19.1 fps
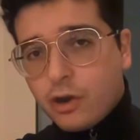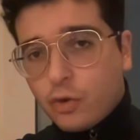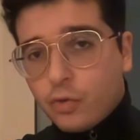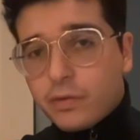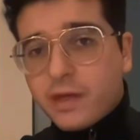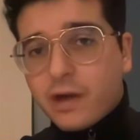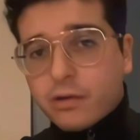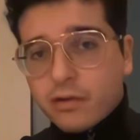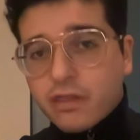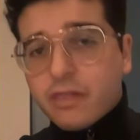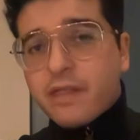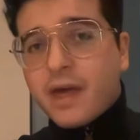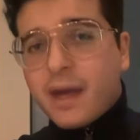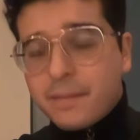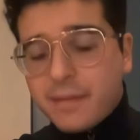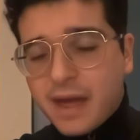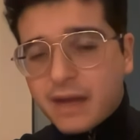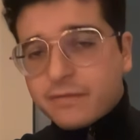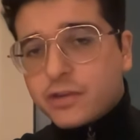without
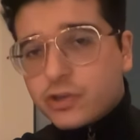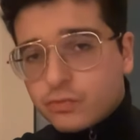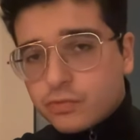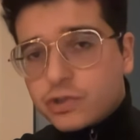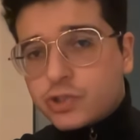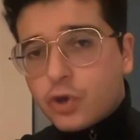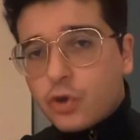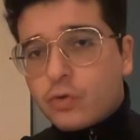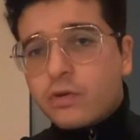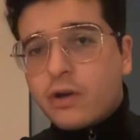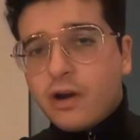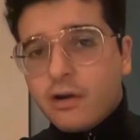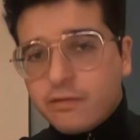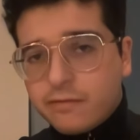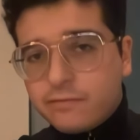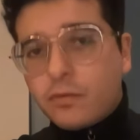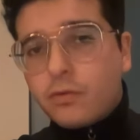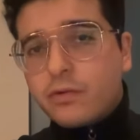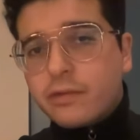them having to atone
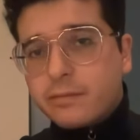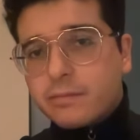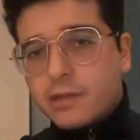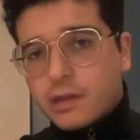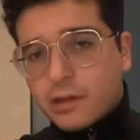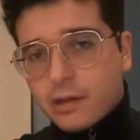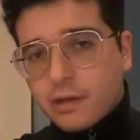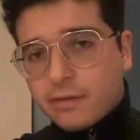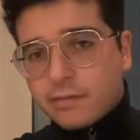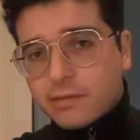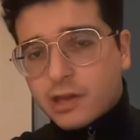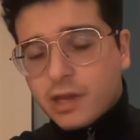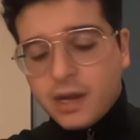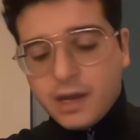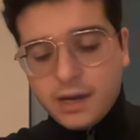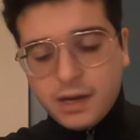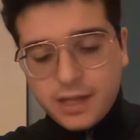for themselves.